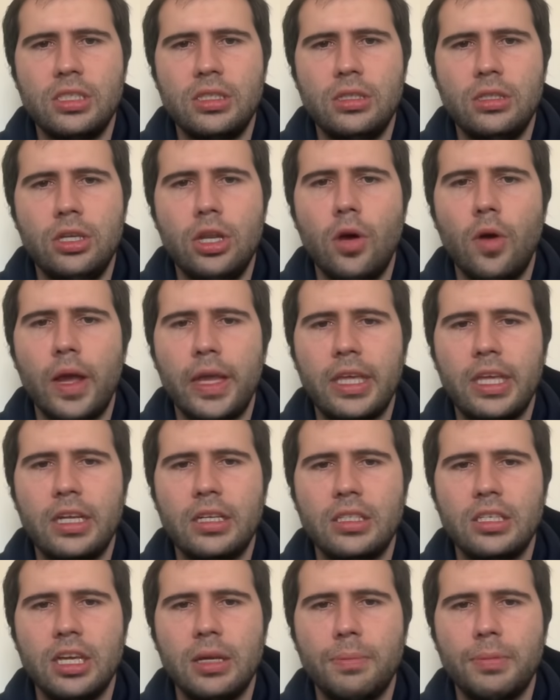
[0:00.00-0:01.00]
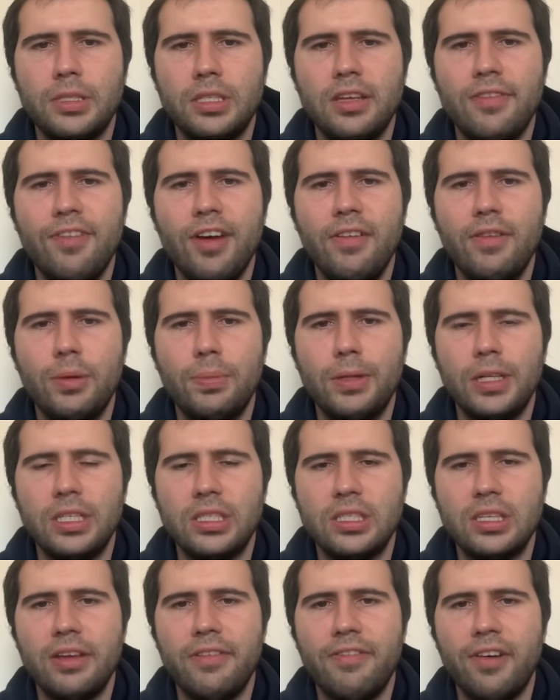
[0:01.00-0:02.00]
No, I can't take d5. I'll play
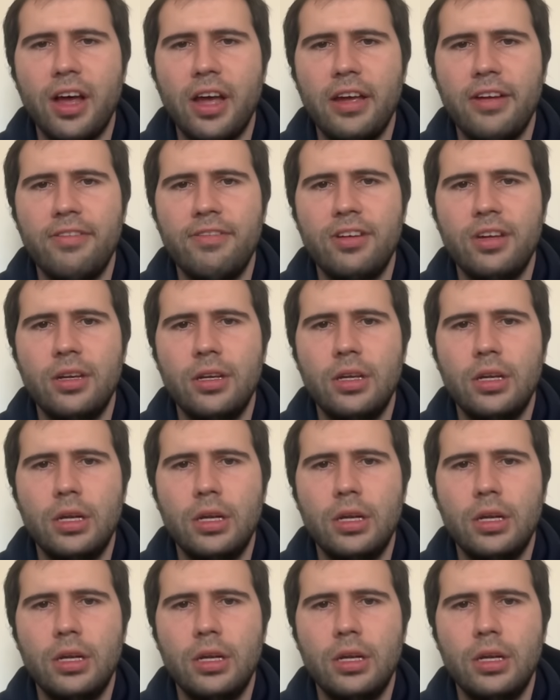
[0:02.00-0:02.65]
c5,